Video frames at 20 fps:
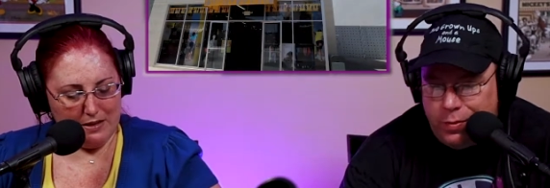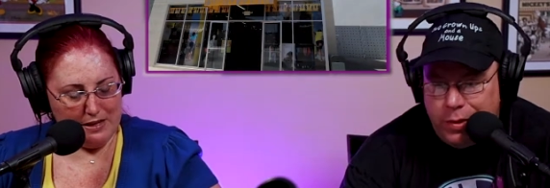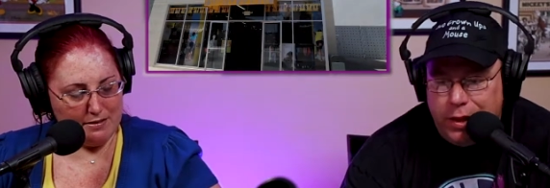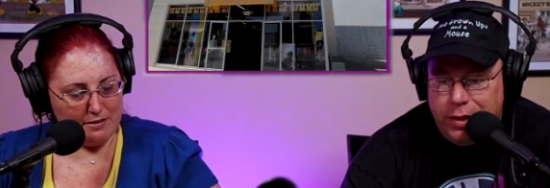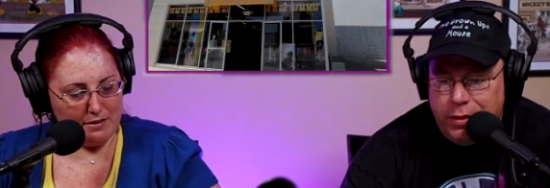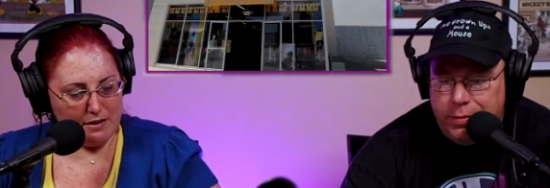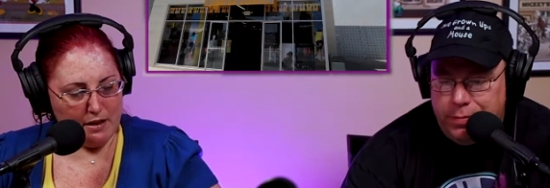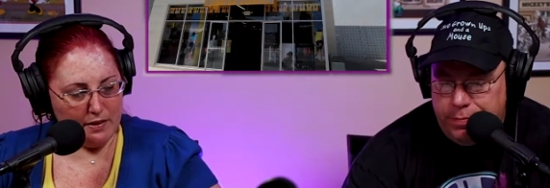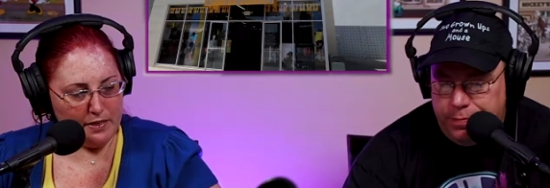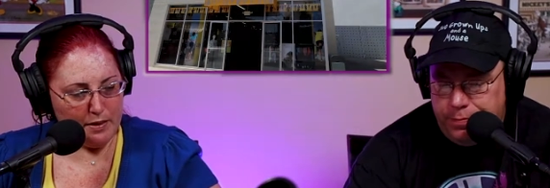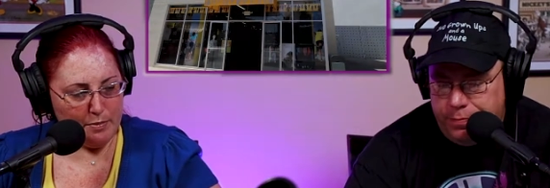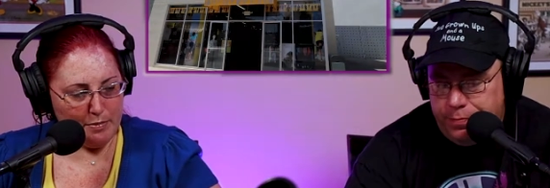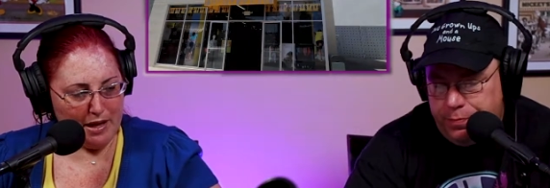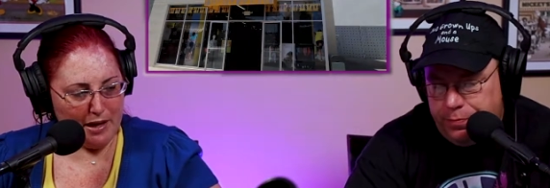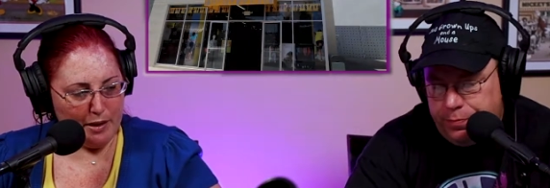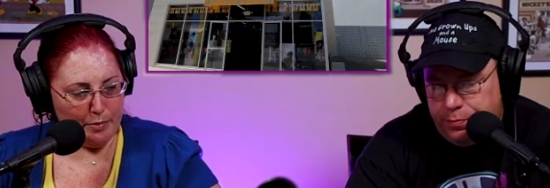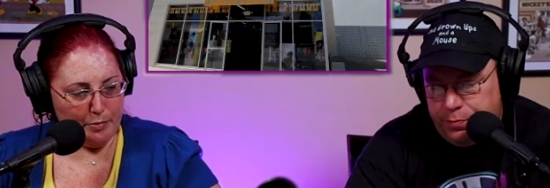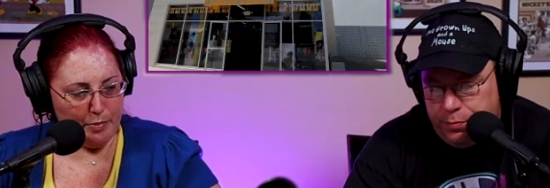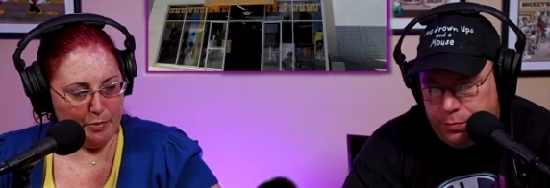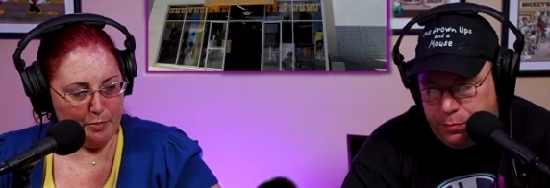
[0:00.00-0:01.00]
Speaker 1: Right. It's on the
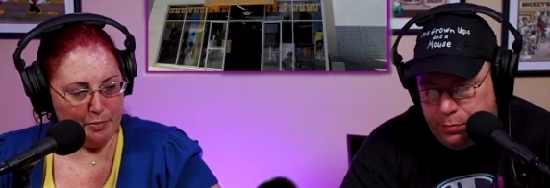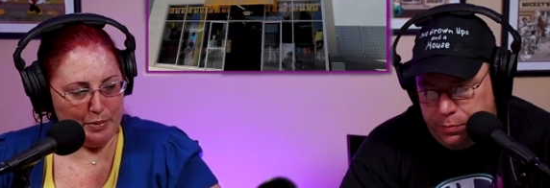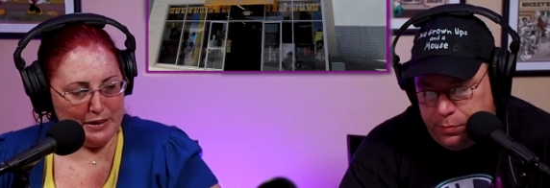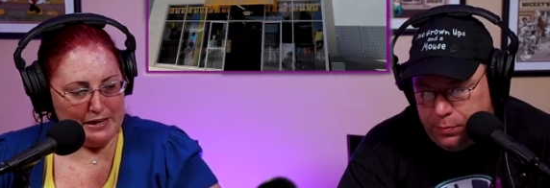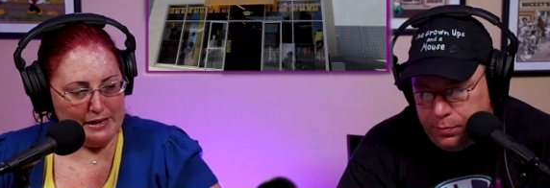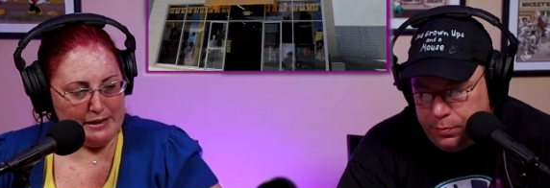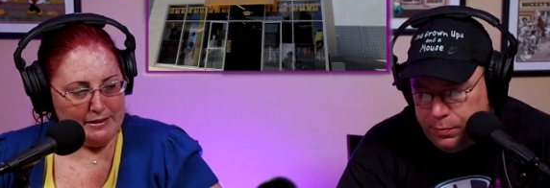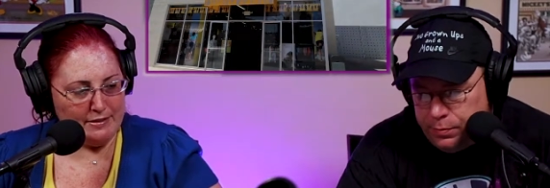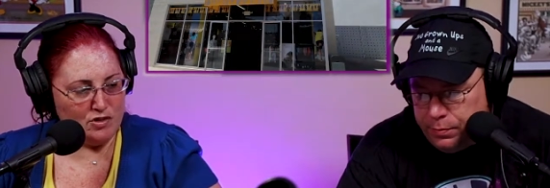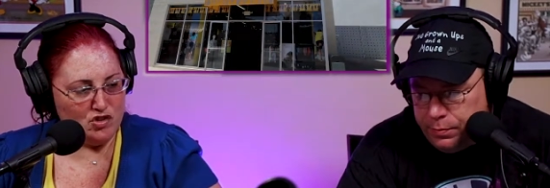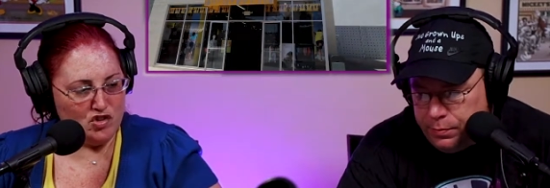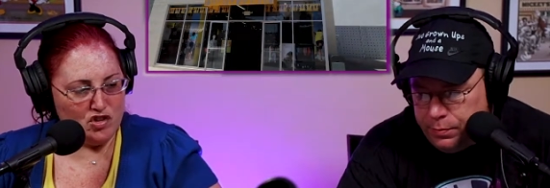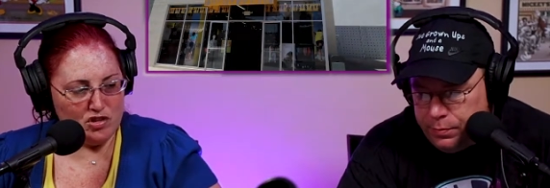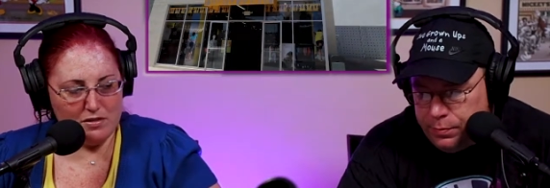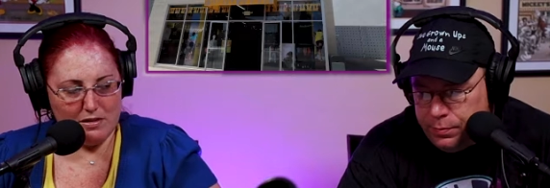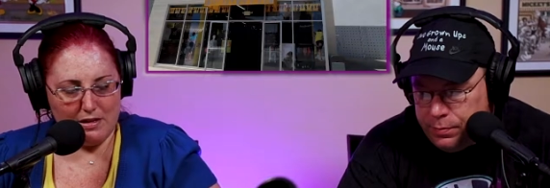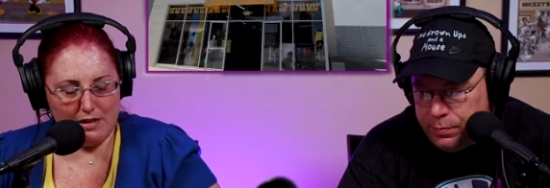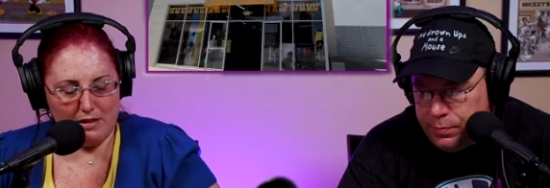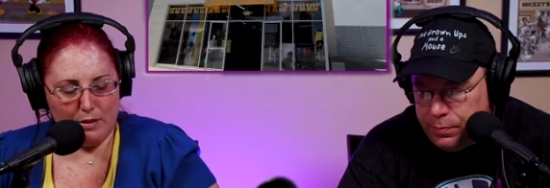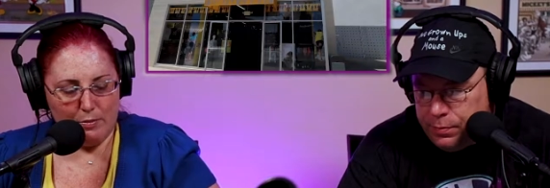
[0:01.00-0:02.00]
map, but it's
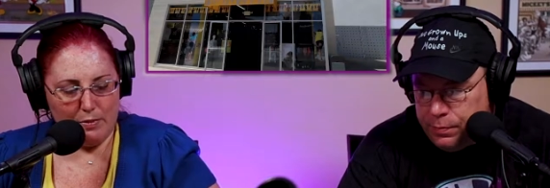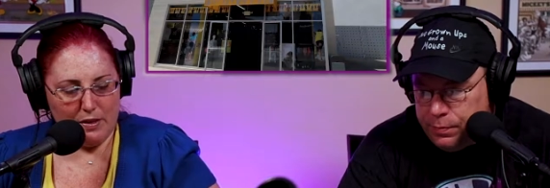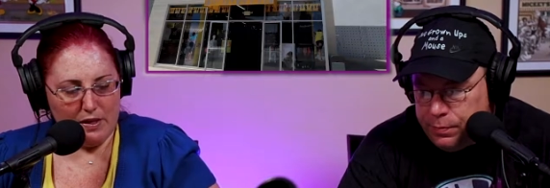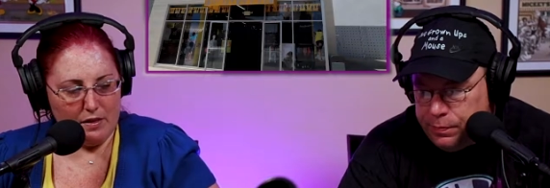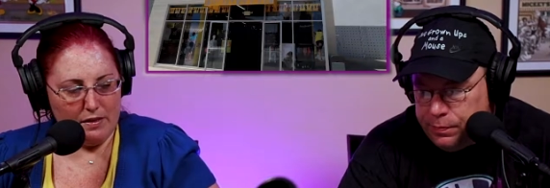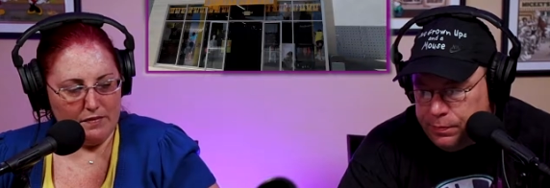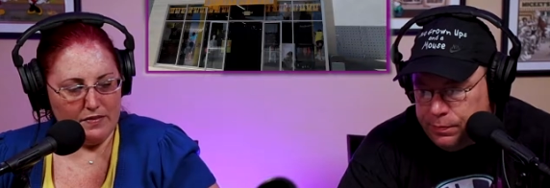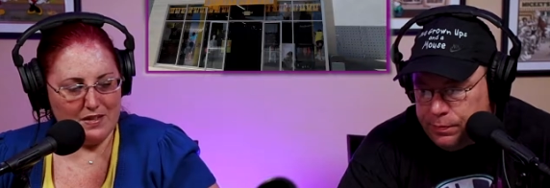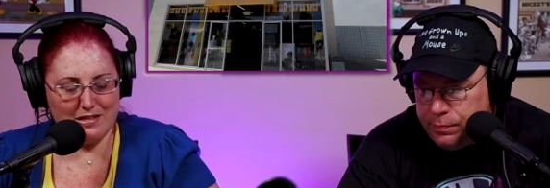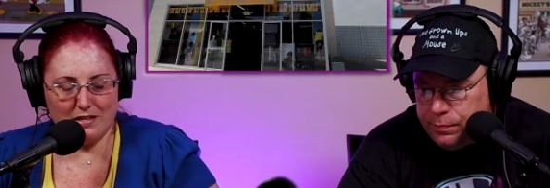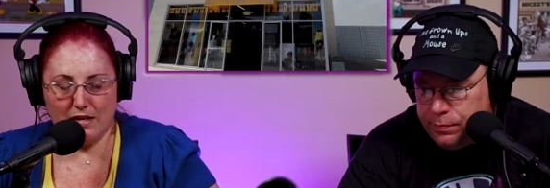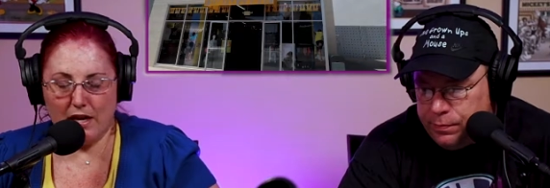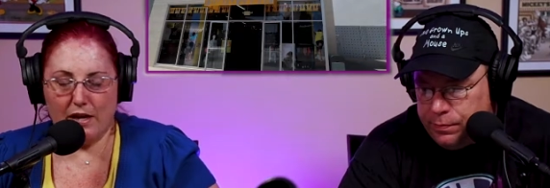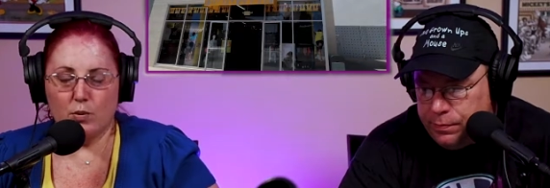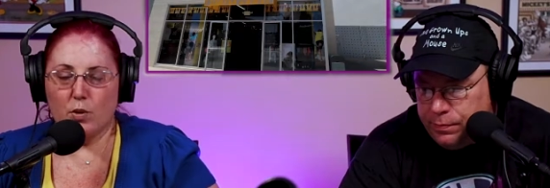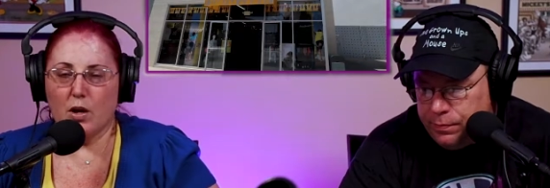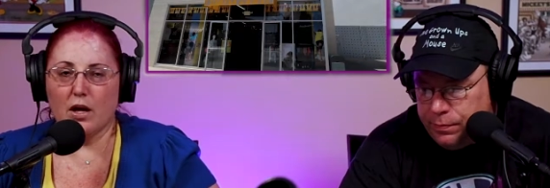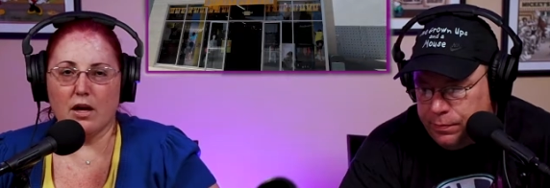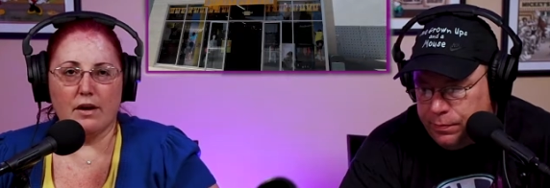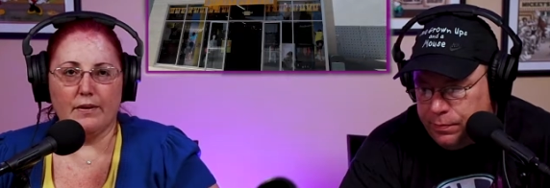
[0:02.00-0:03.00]
just in the middle of the
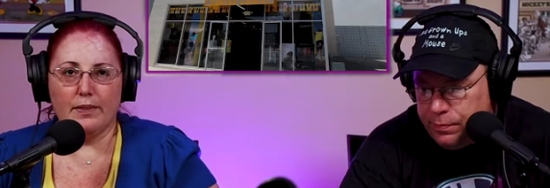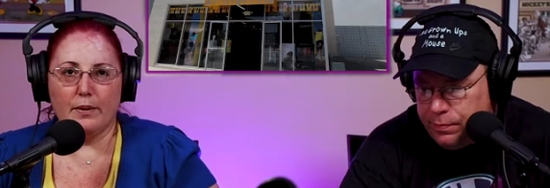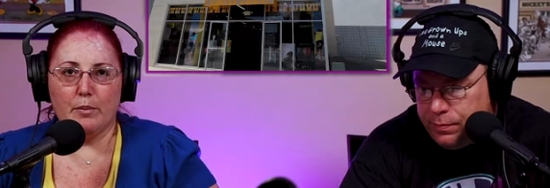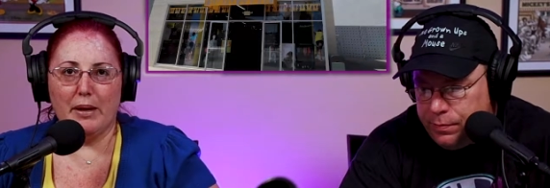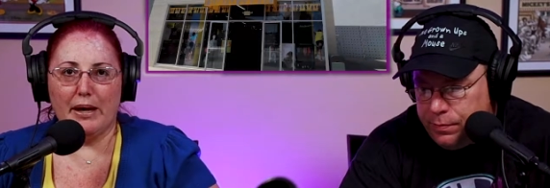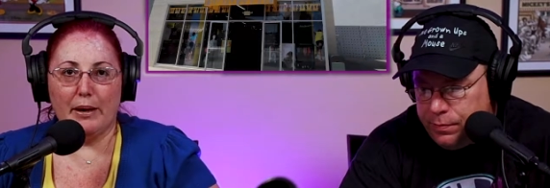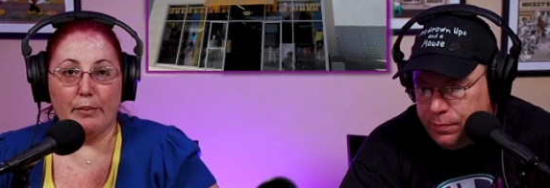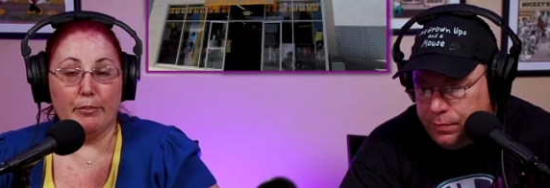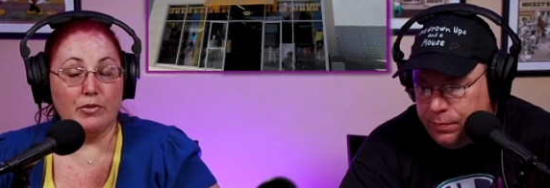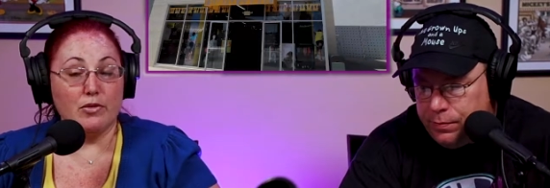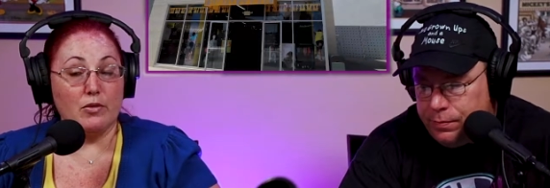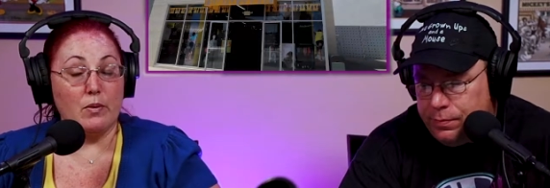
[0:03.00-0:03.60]
sidewalk on the map.